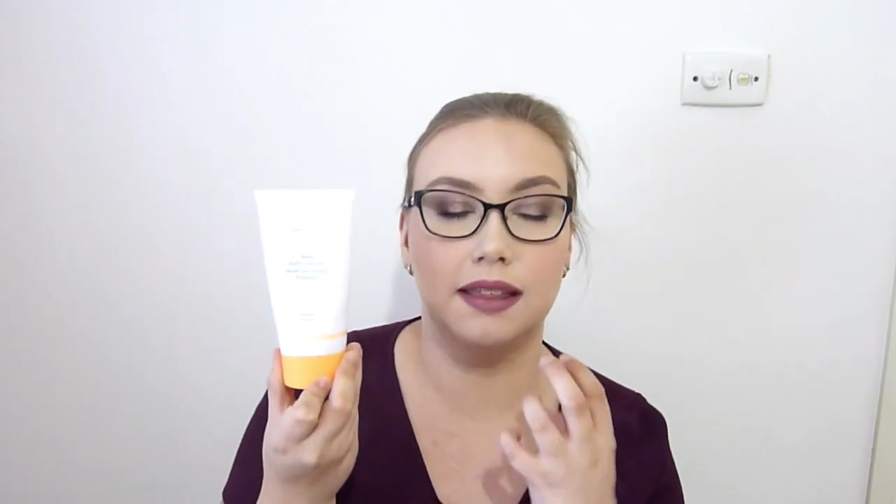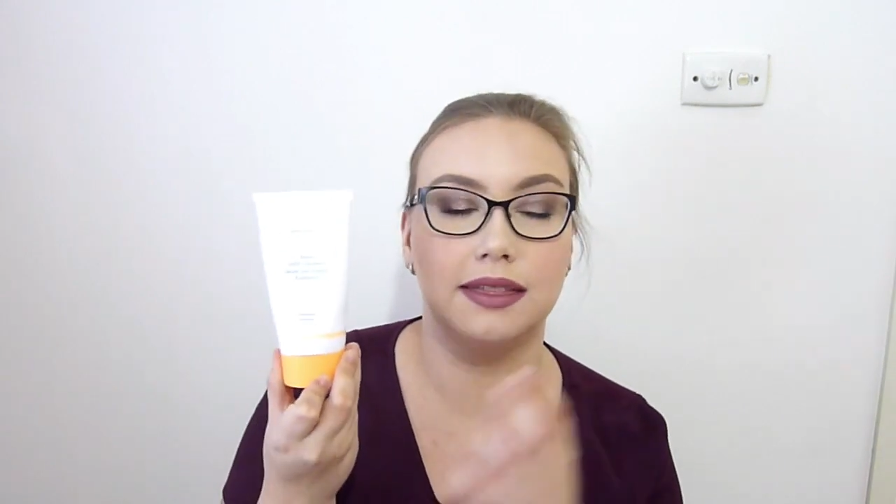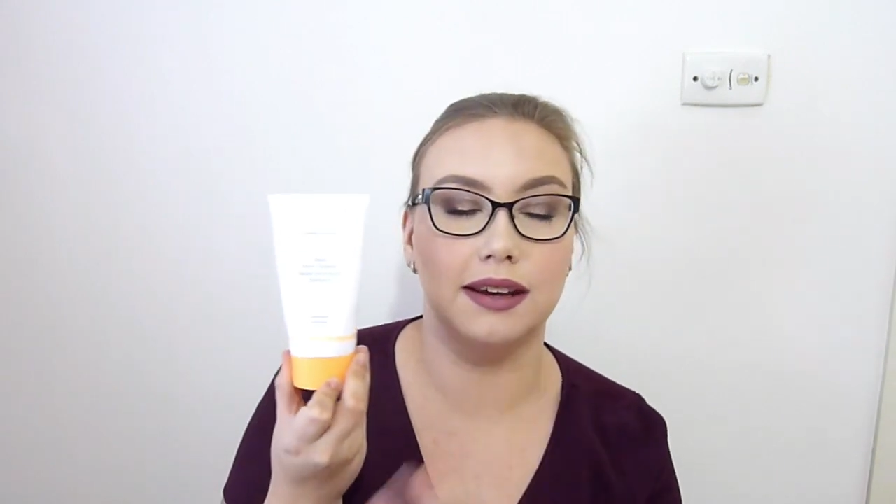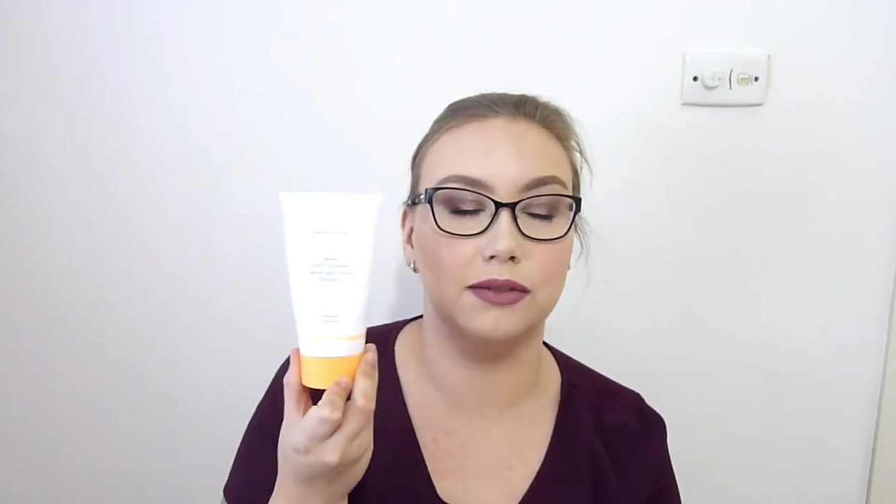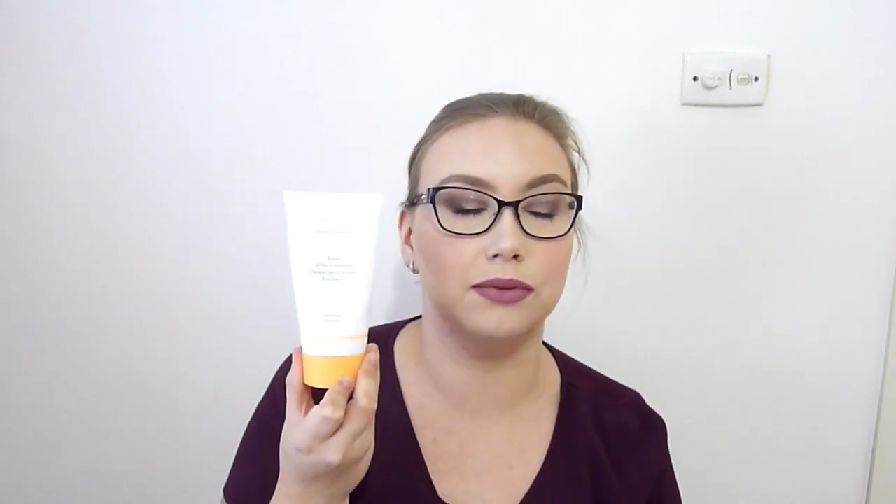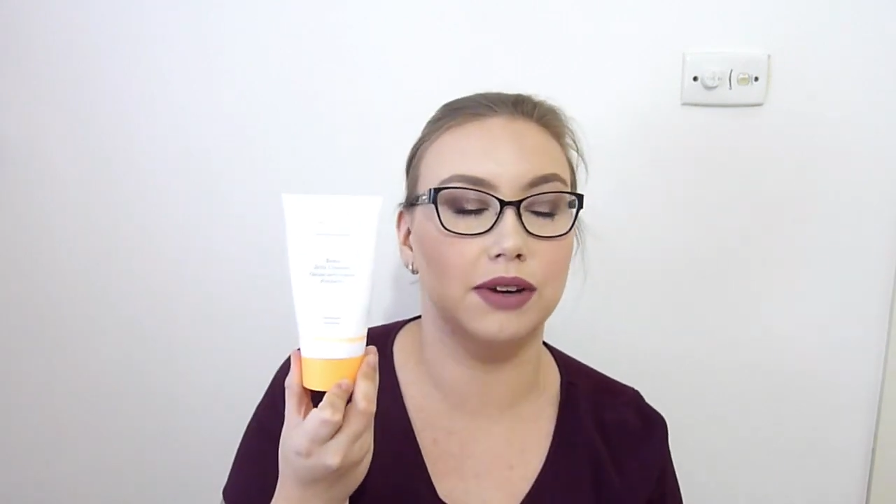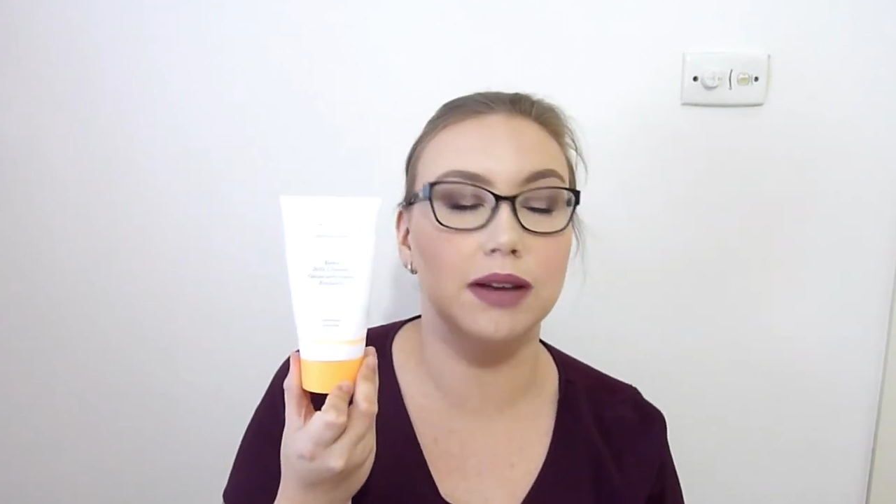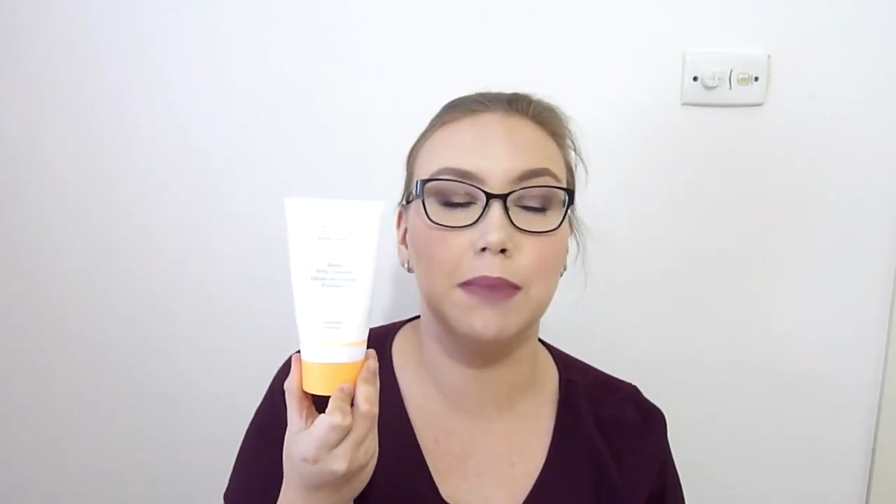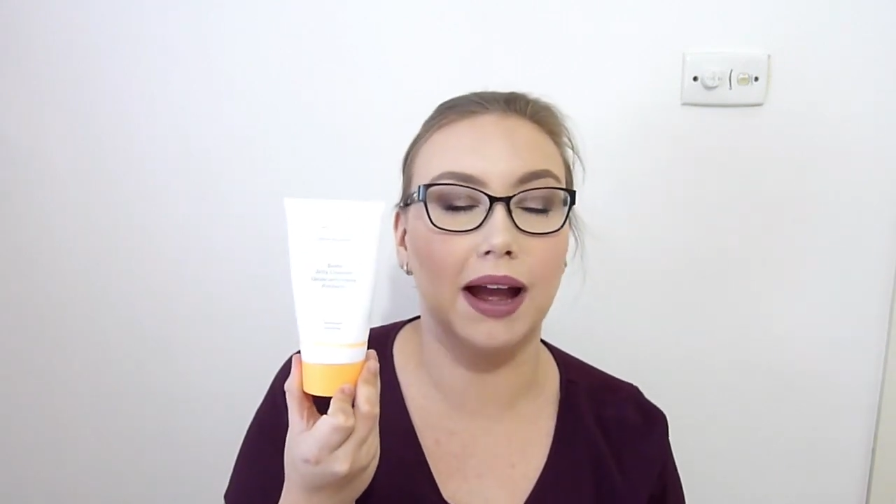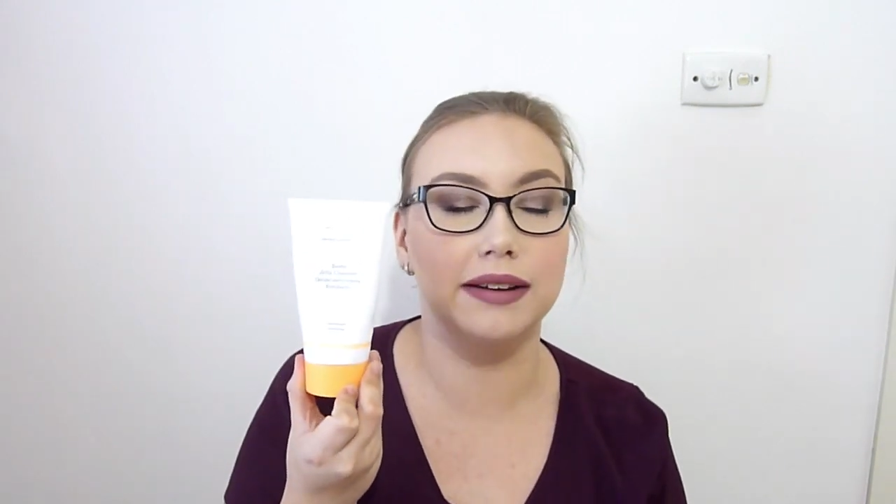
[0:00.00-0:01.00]
They've
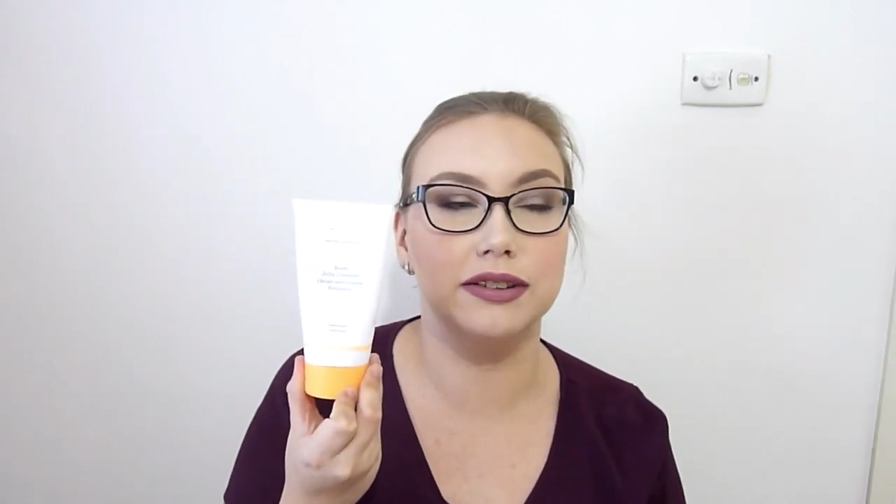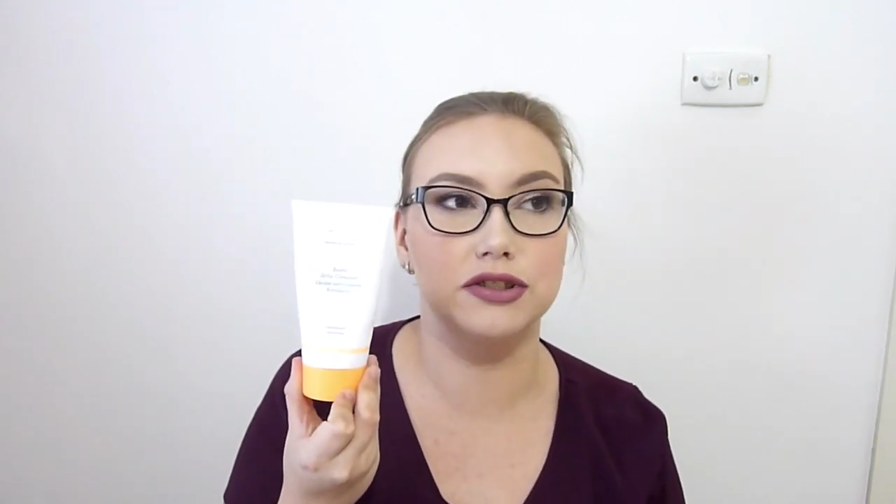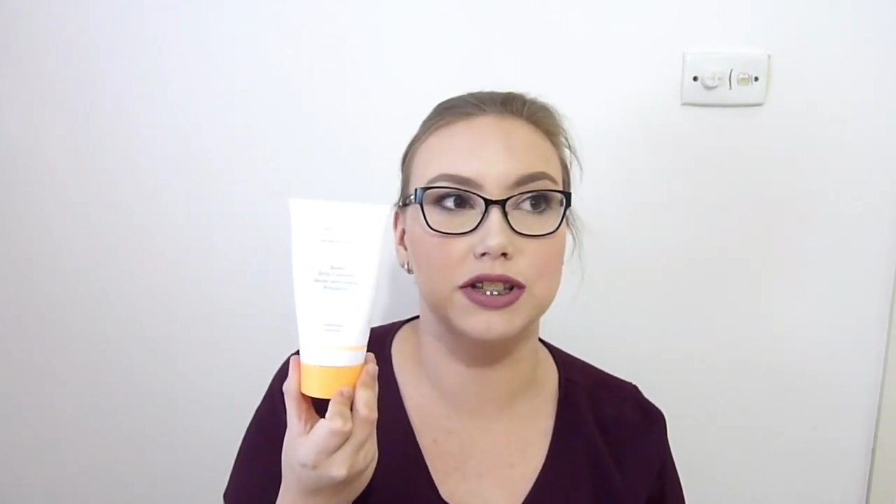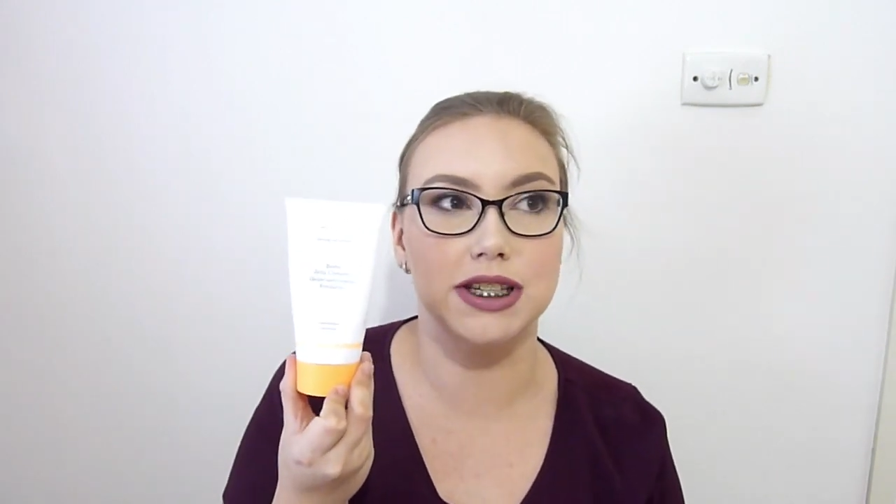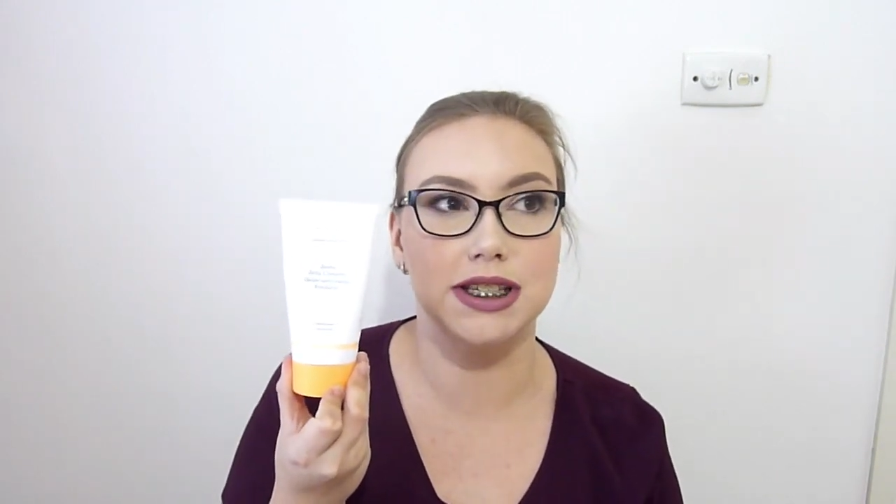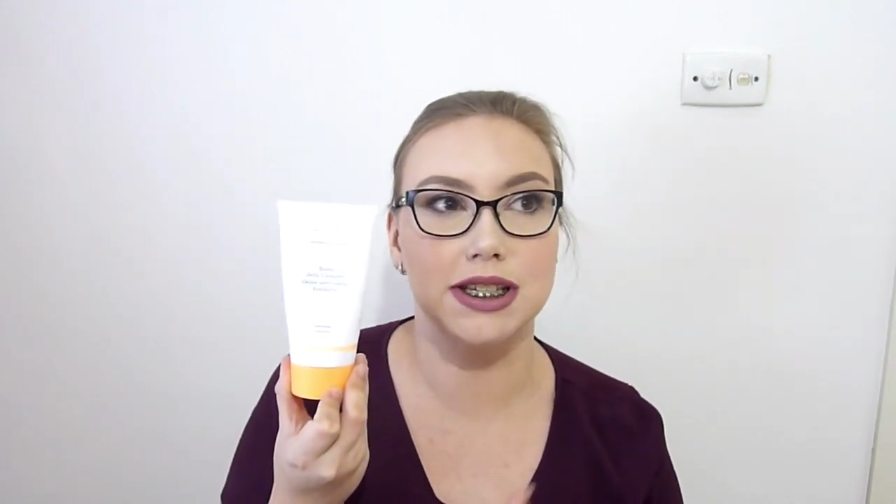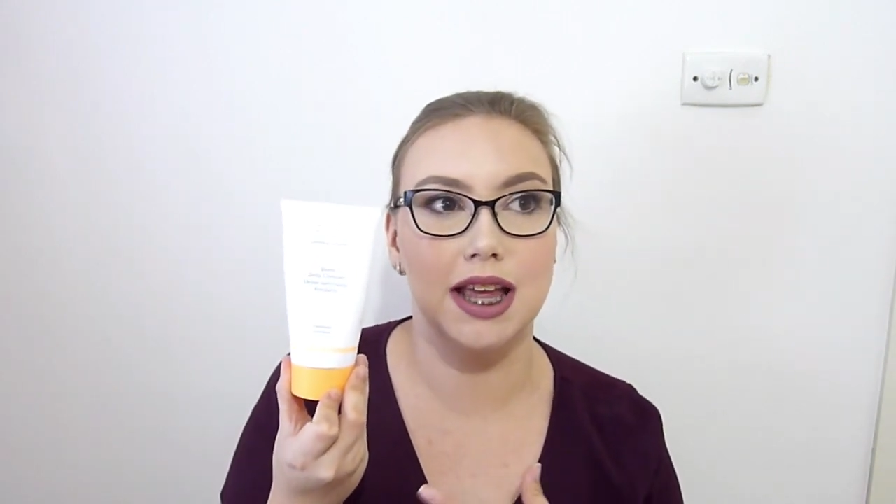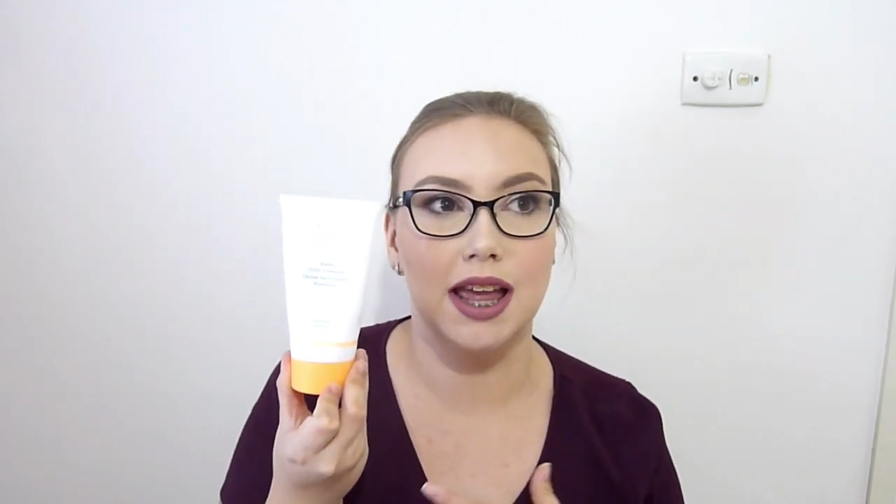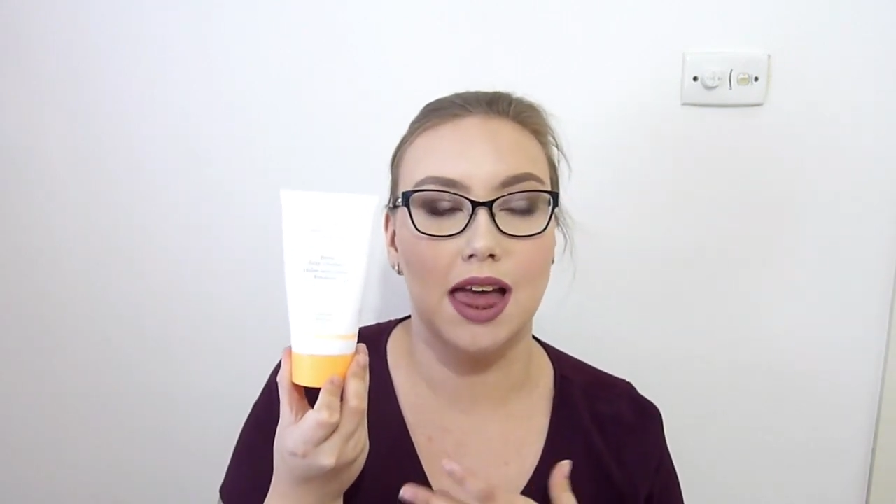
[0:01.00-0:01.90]
repackaged this,